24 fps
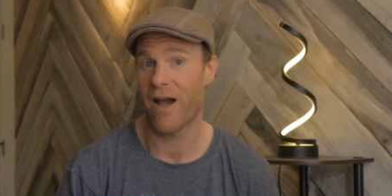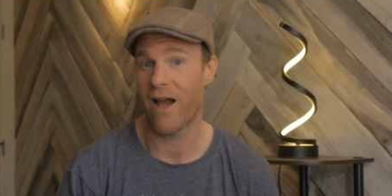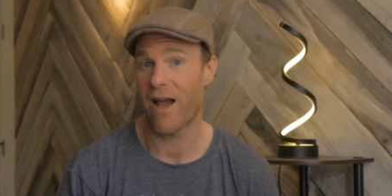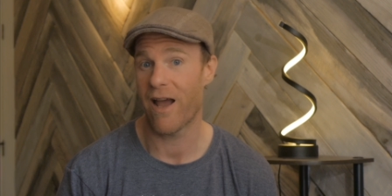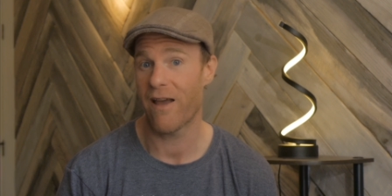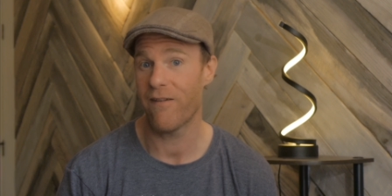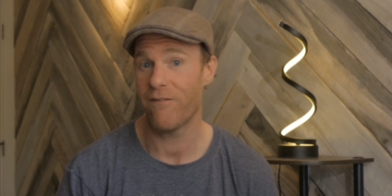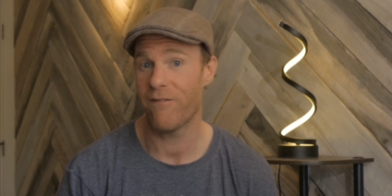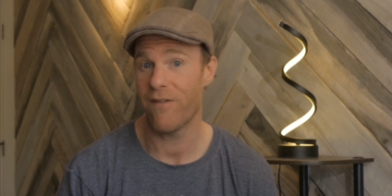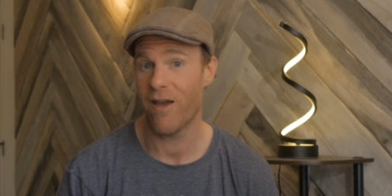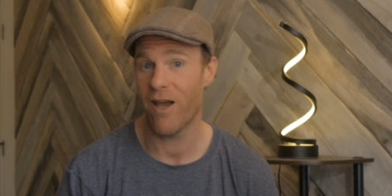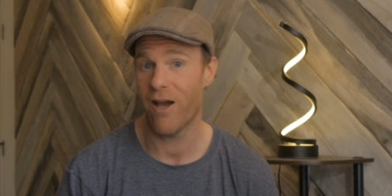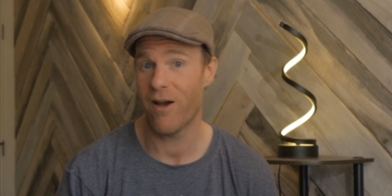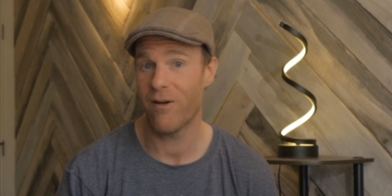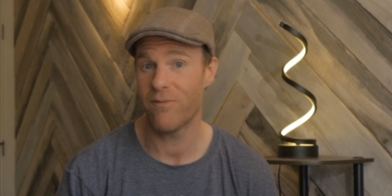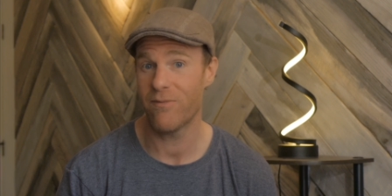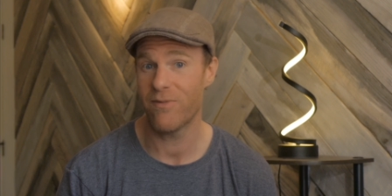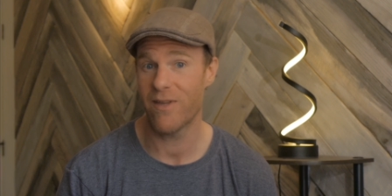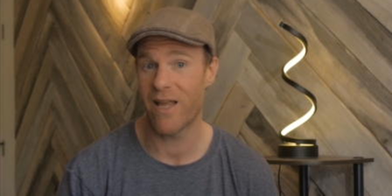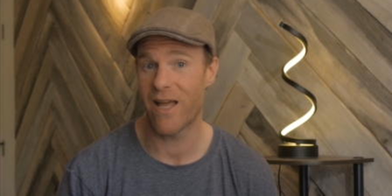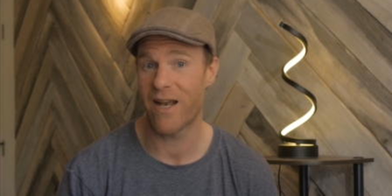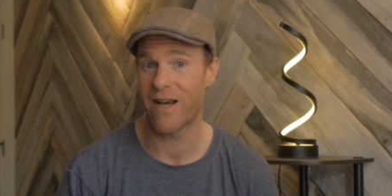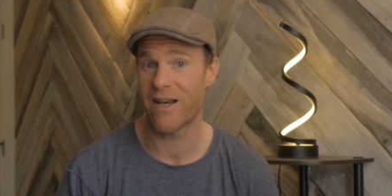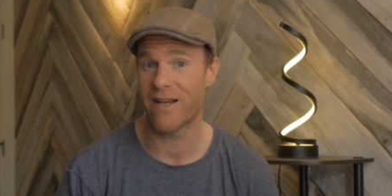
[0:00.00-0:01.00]
I
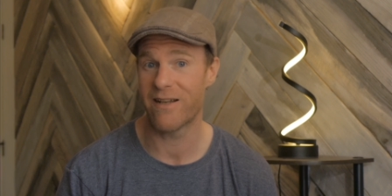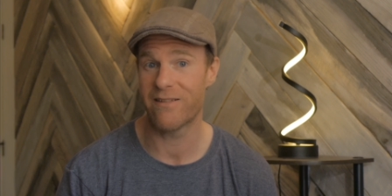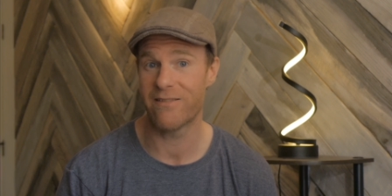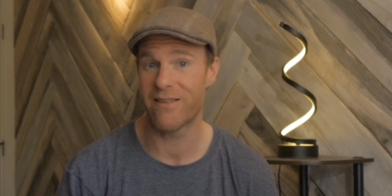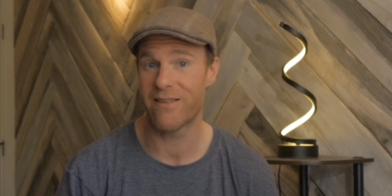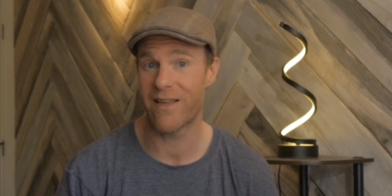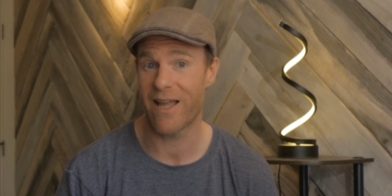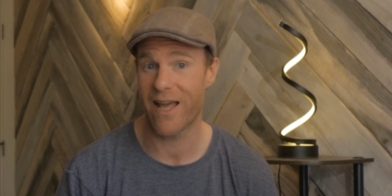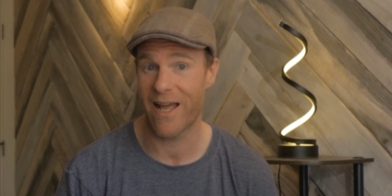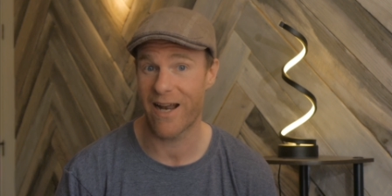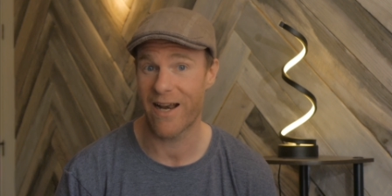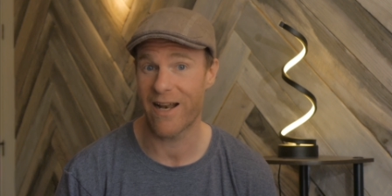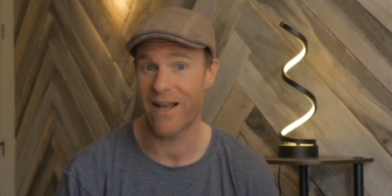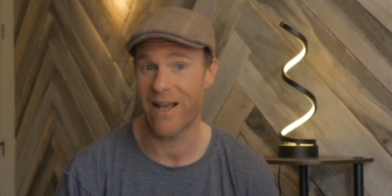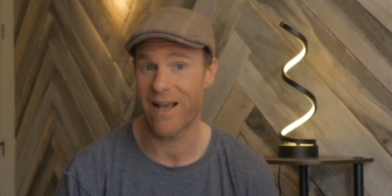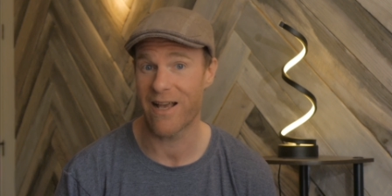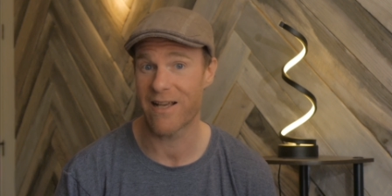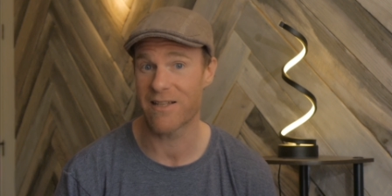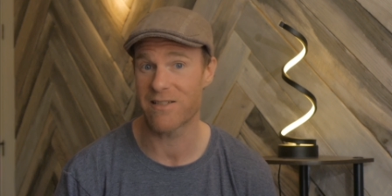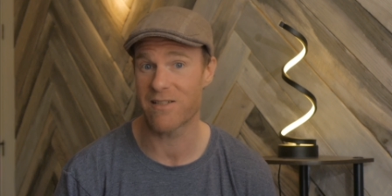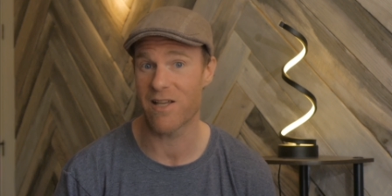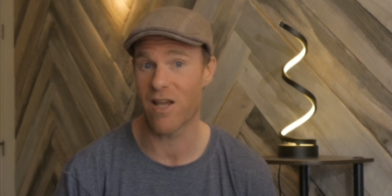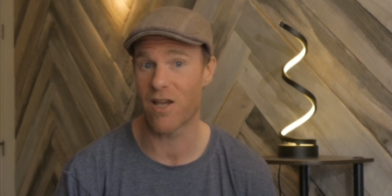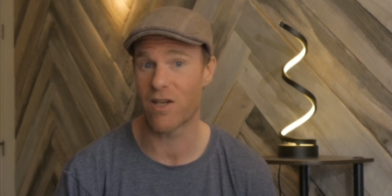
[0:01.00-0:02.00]
found that it, that
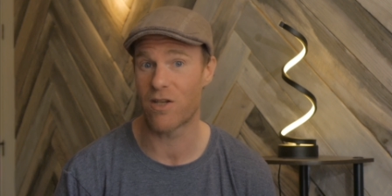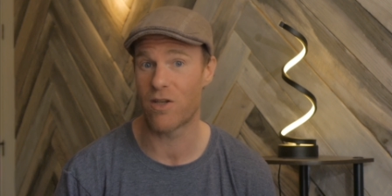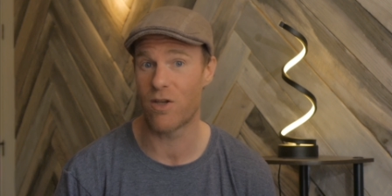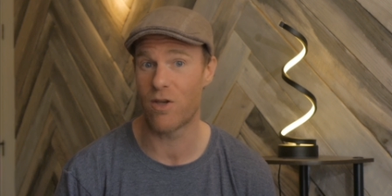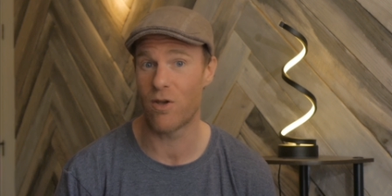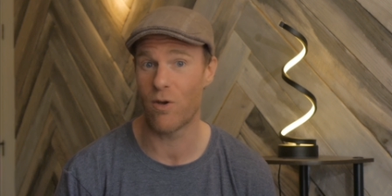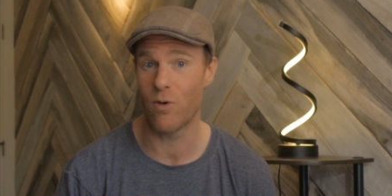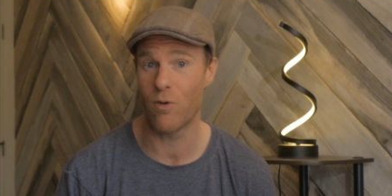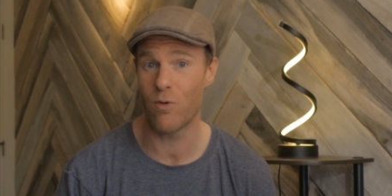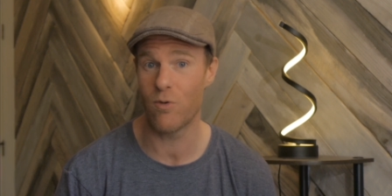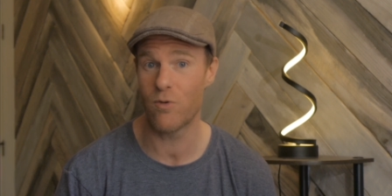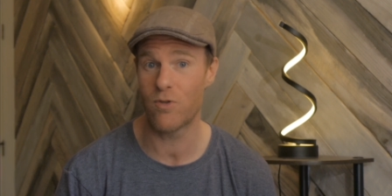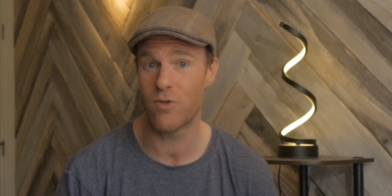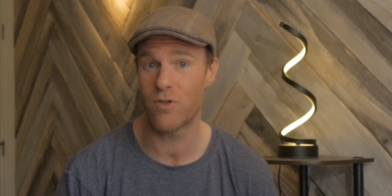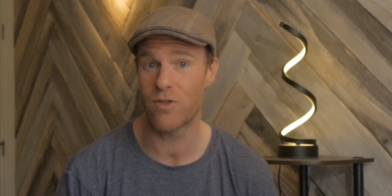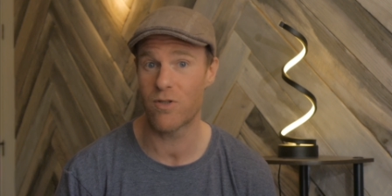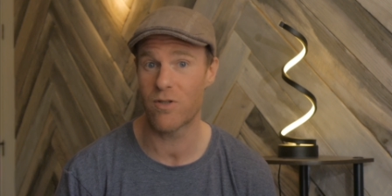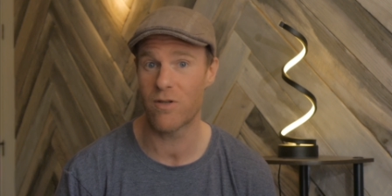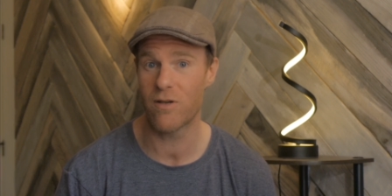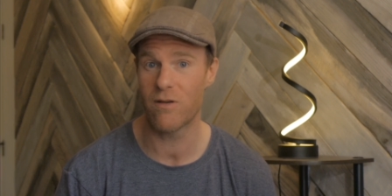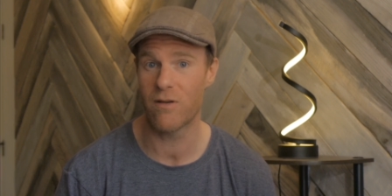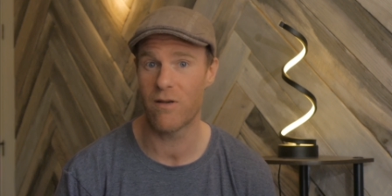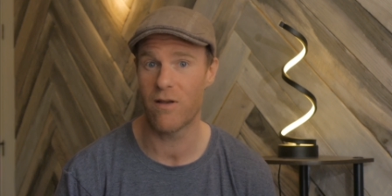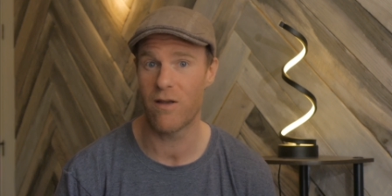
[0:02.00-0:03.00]
has a
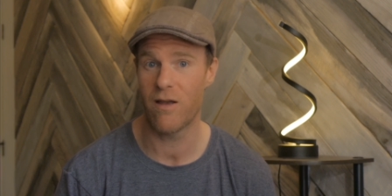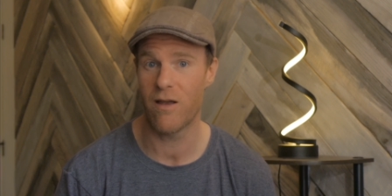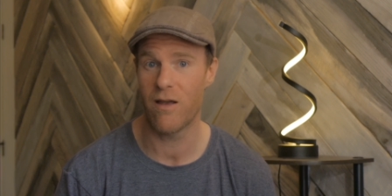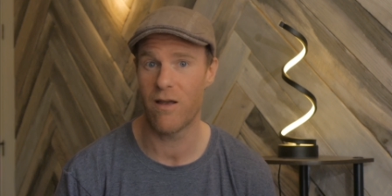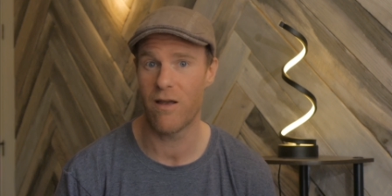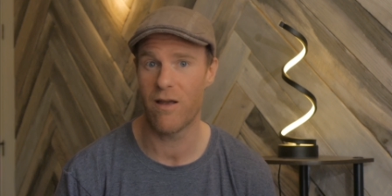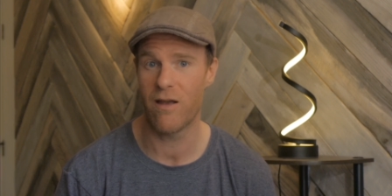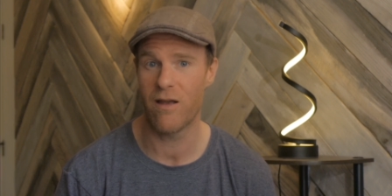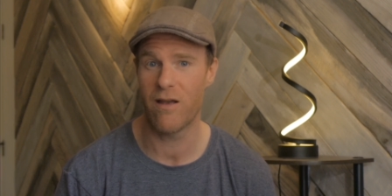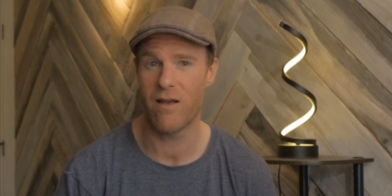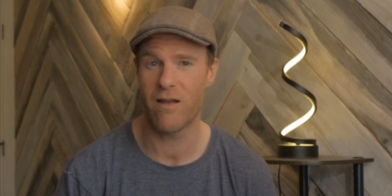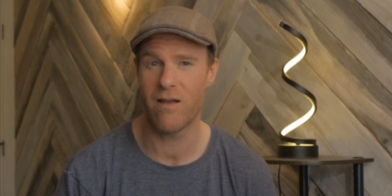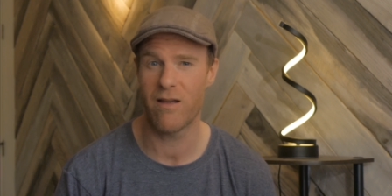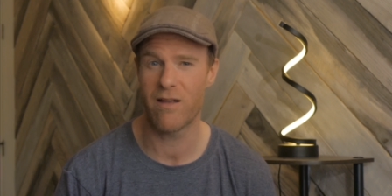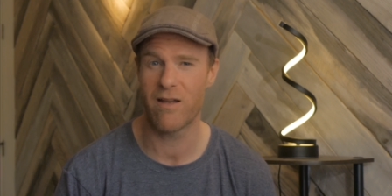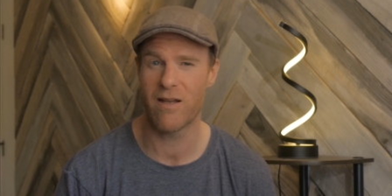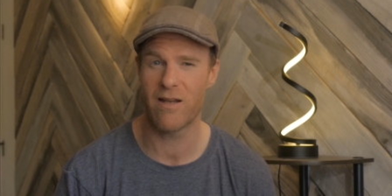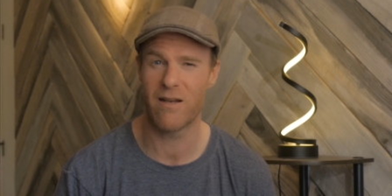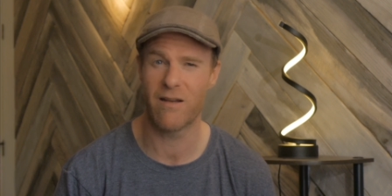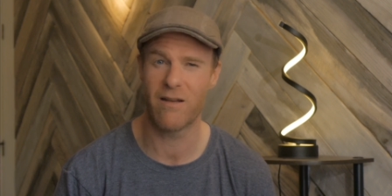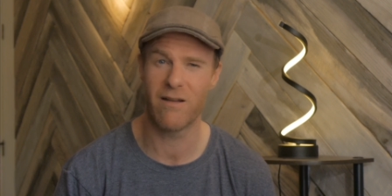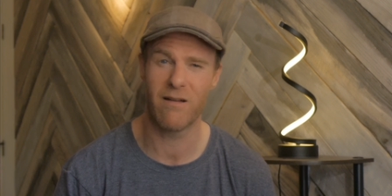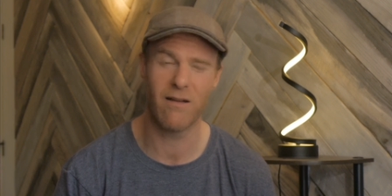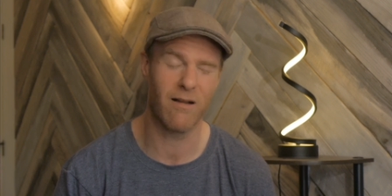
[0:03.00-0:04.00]
huge
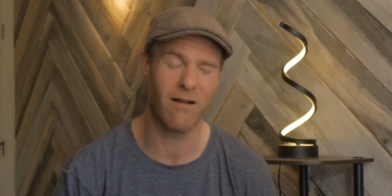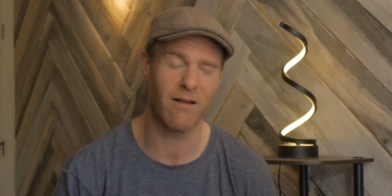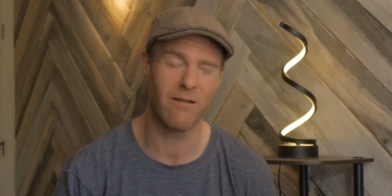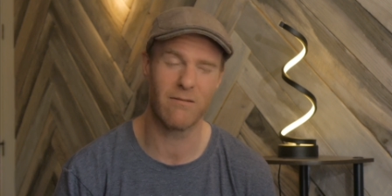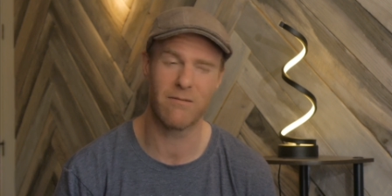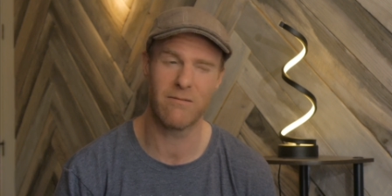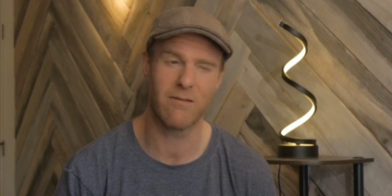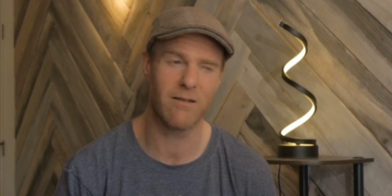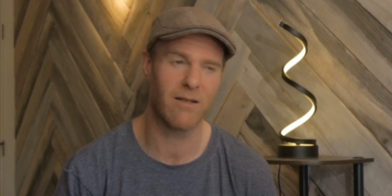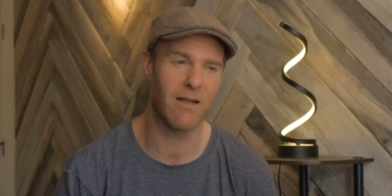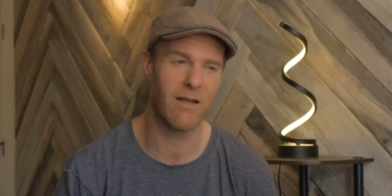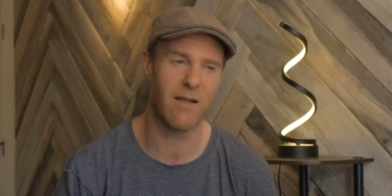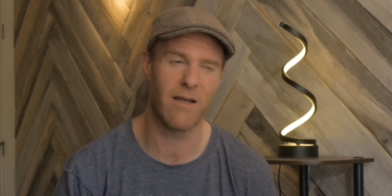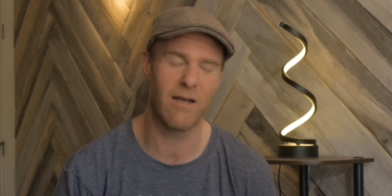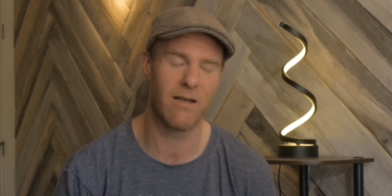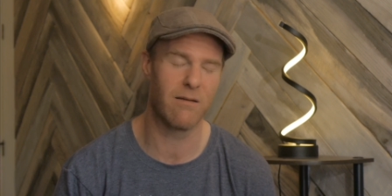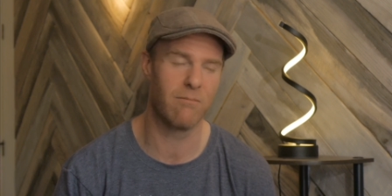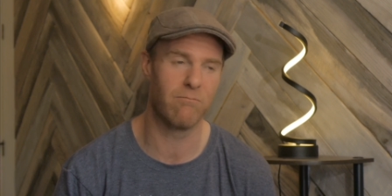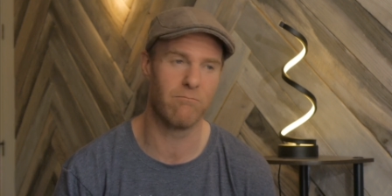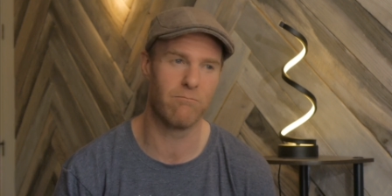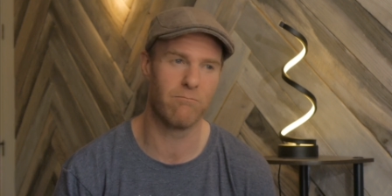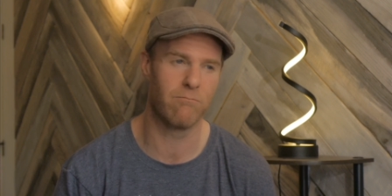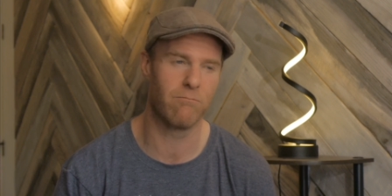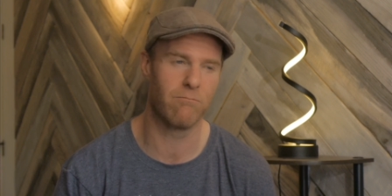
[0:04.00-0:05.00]
and,